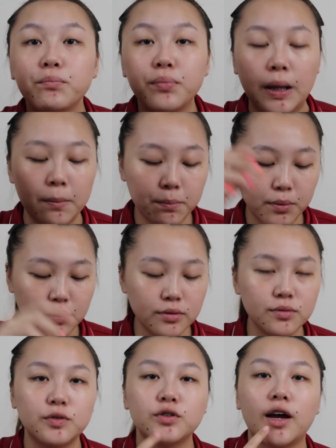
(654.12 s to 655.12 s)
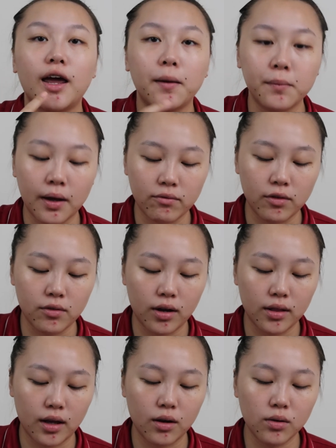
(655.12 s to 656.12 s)
pimples, which I am having
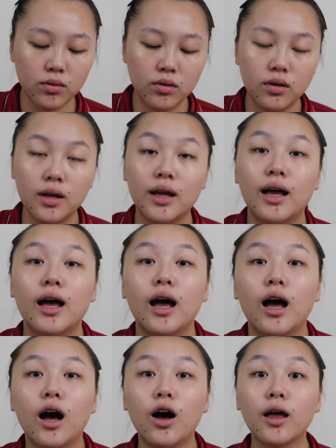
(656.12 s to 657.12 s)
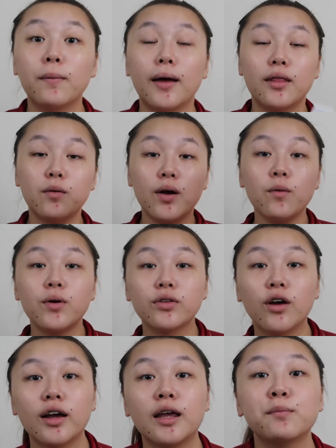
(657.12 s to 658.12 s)
right now. Okay, by the way, we're
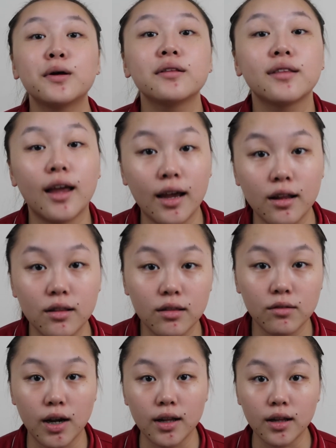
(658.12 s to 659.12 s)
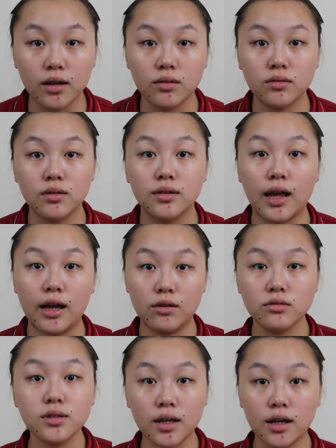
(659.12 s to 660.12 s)
talking about night right now, night
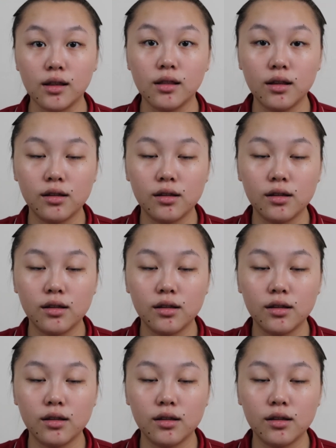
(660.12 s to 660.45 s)
routine.